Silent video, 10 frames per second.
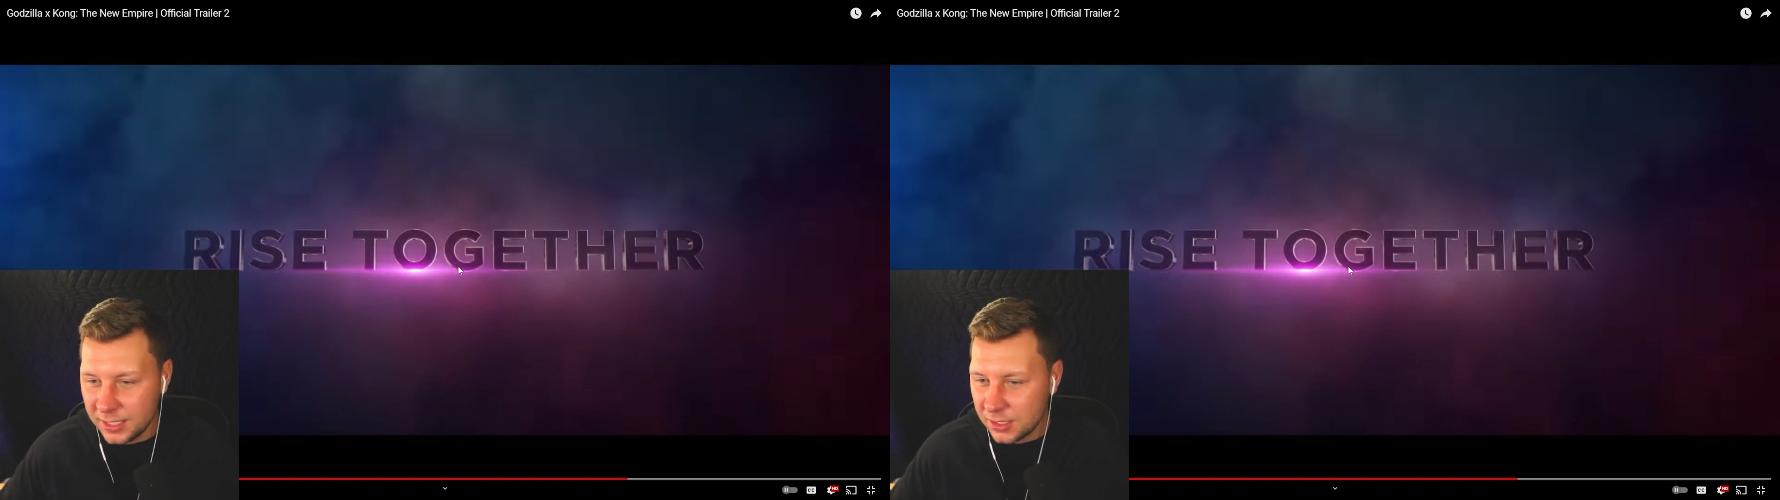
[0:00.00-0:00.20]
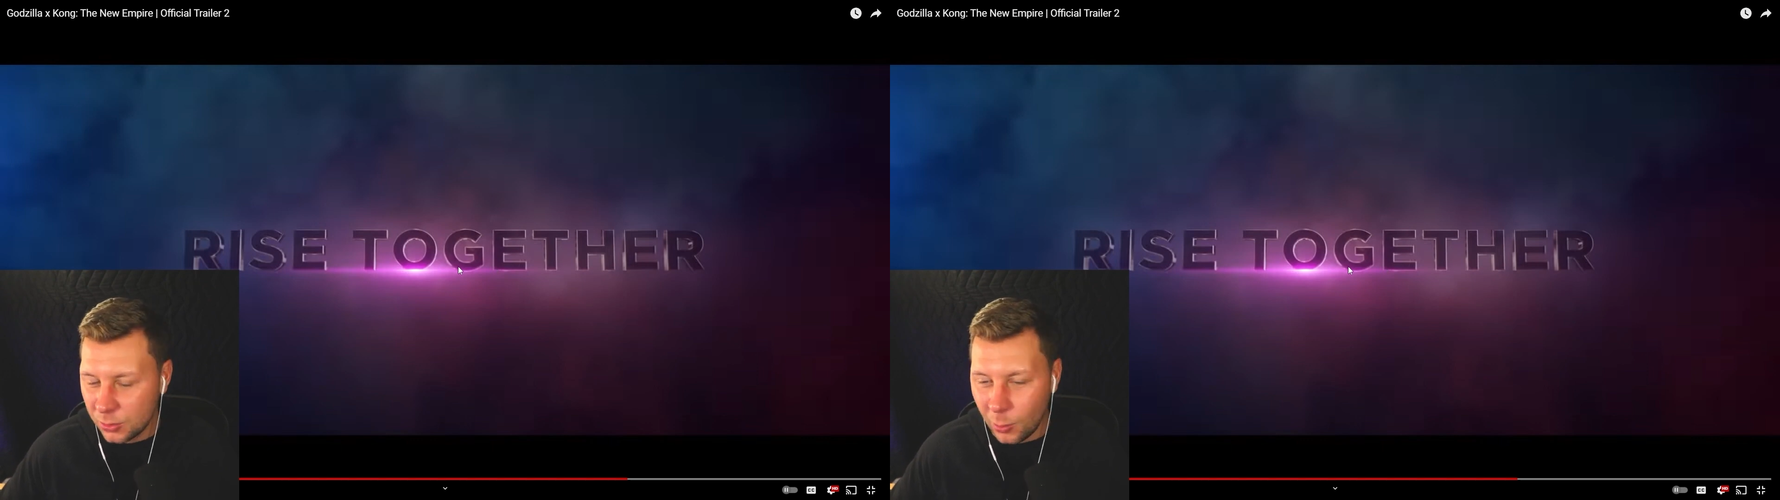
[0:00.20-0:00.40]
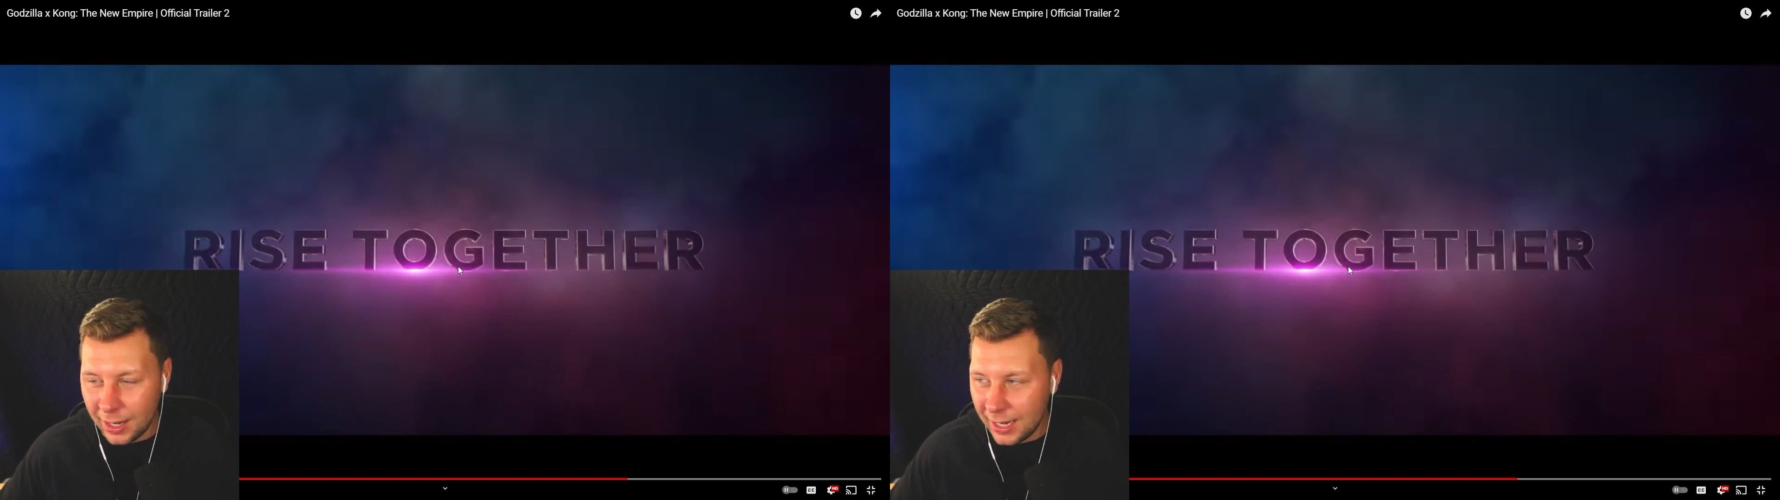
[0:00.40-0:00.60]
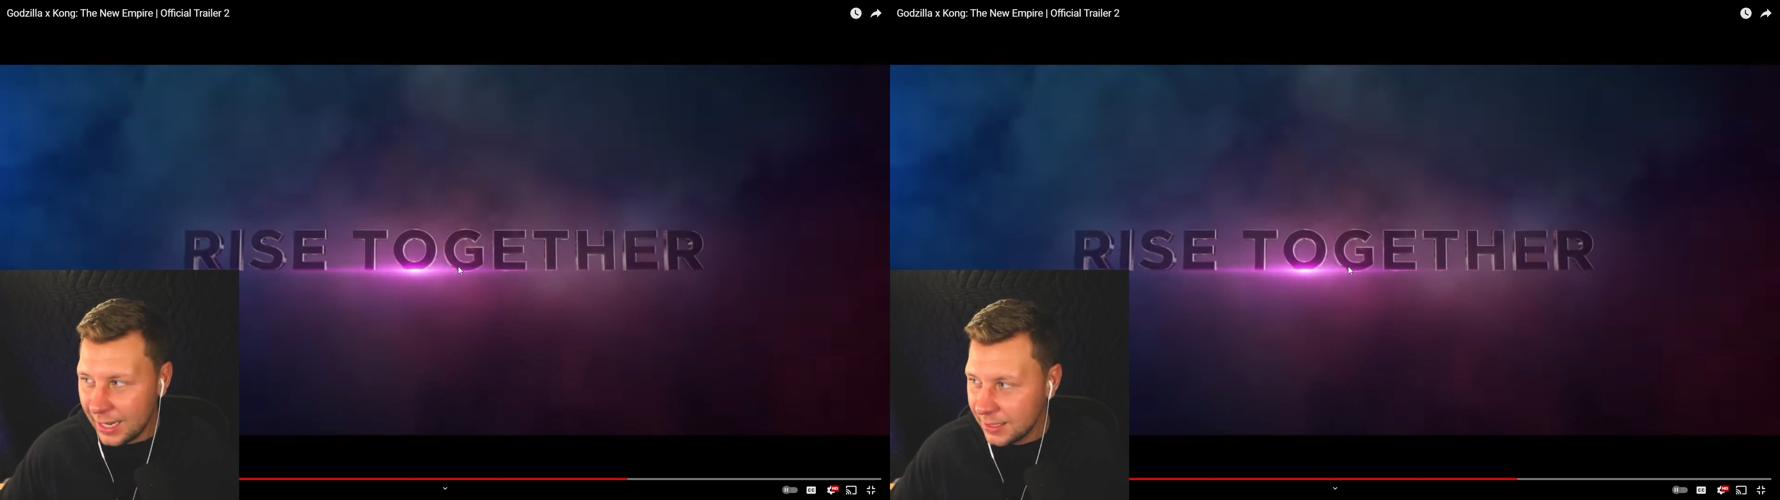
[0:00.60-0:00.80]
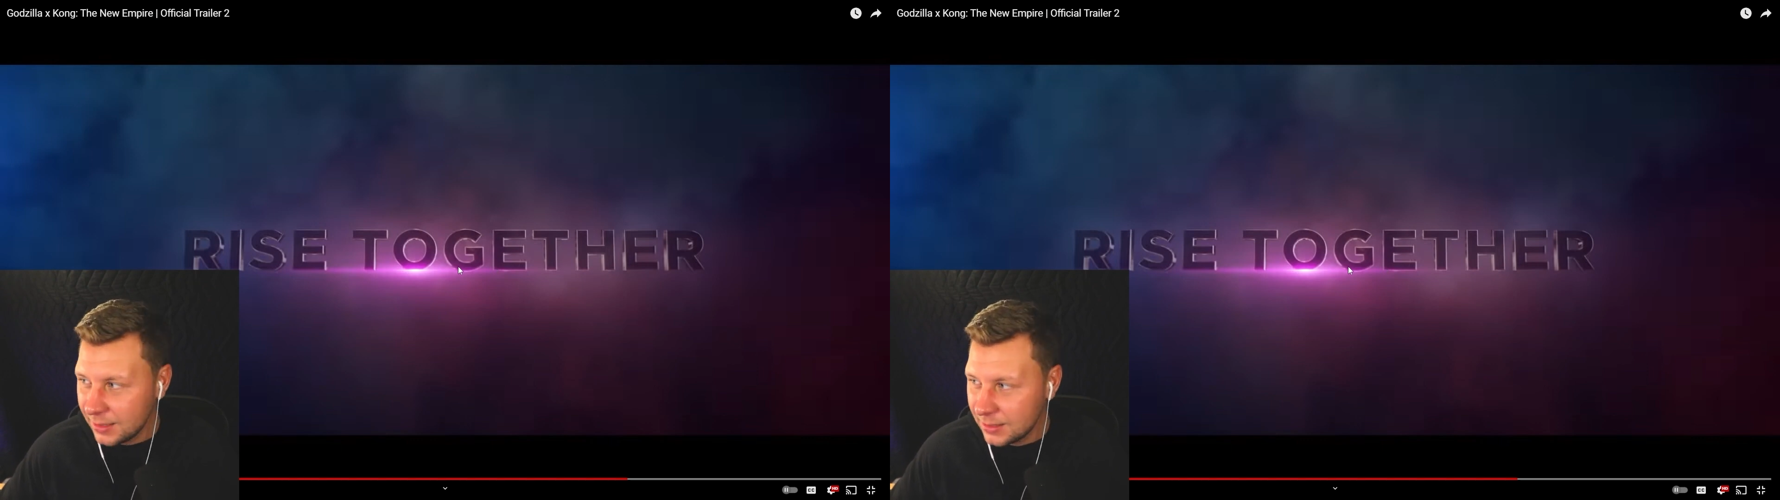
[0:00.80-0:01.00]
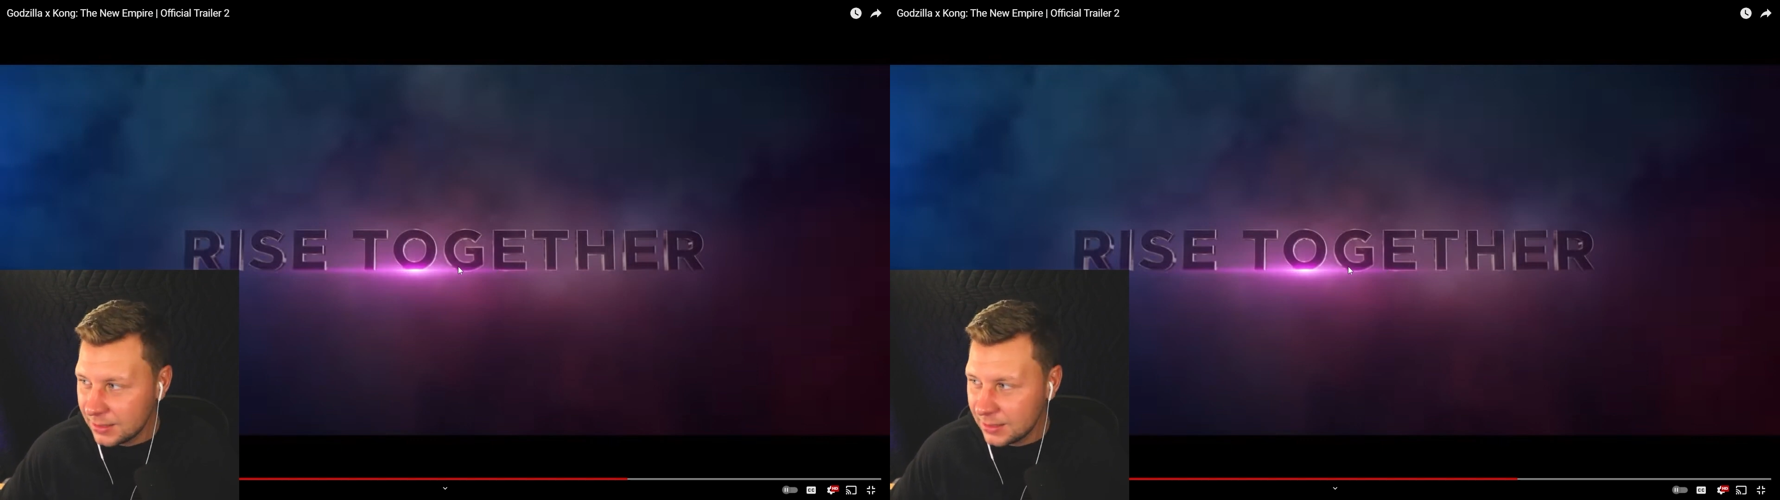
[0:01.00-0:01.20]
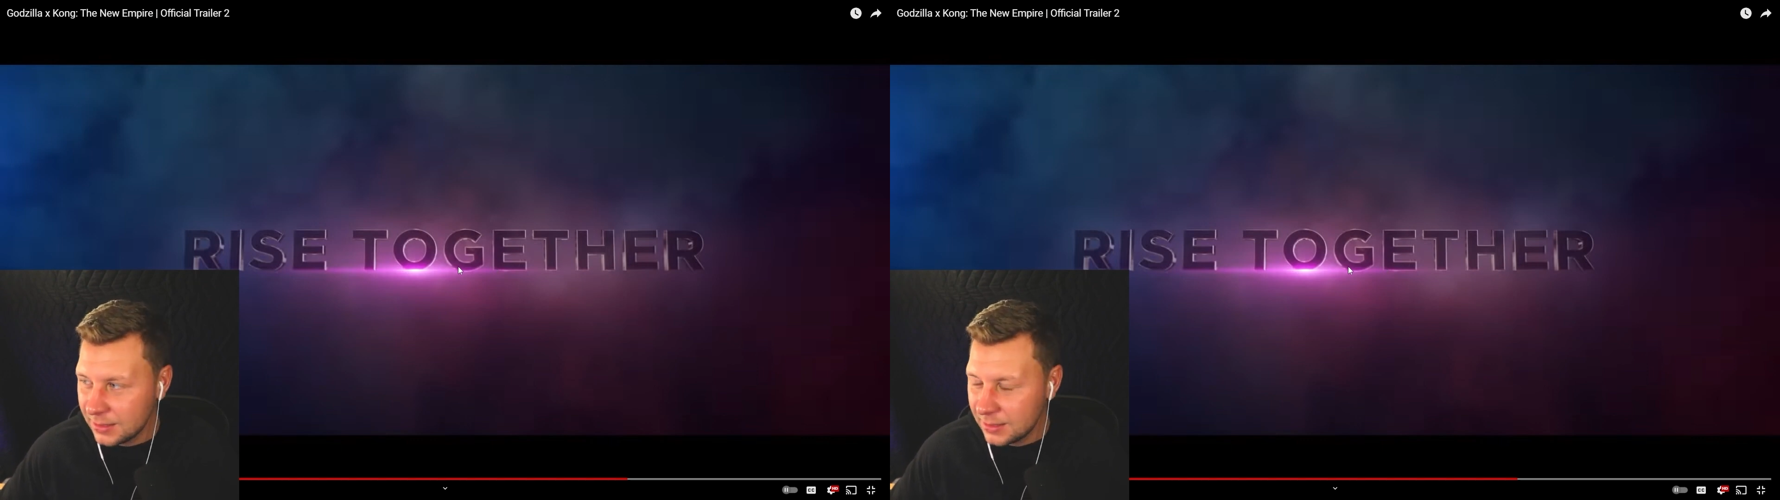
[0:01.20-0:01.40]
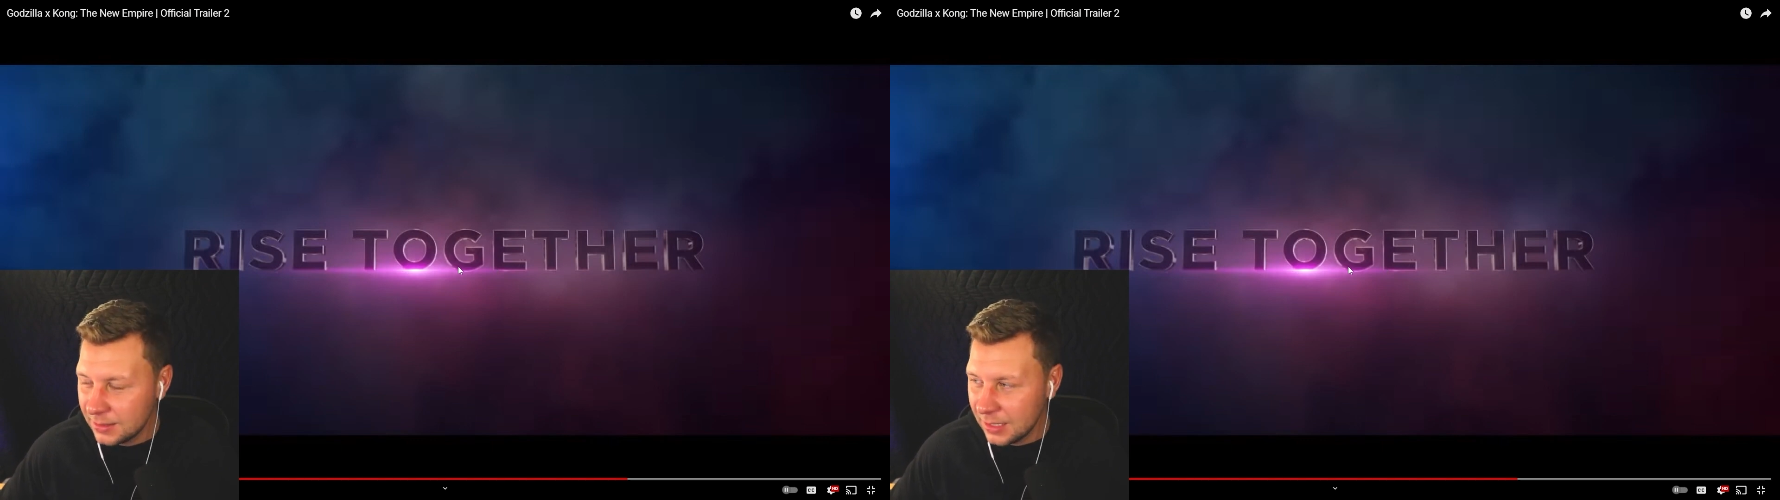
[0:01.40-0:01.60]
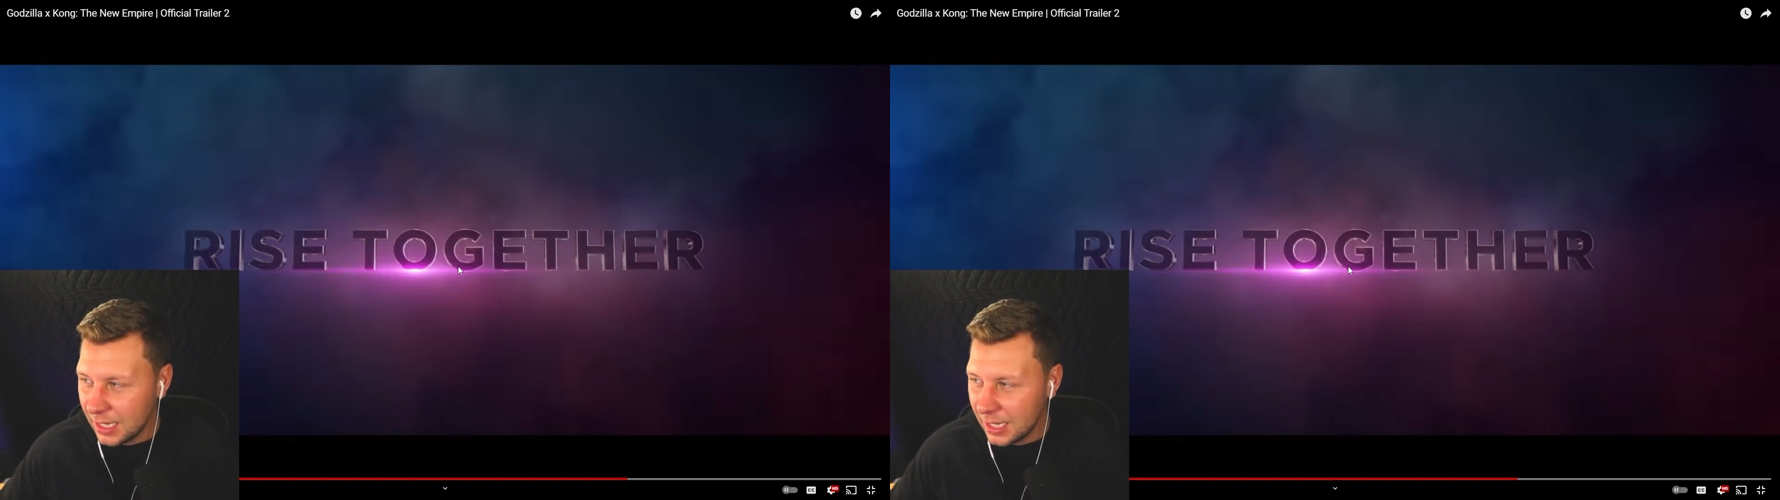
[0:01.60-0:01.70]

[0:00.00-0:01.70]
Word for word: Squad. Like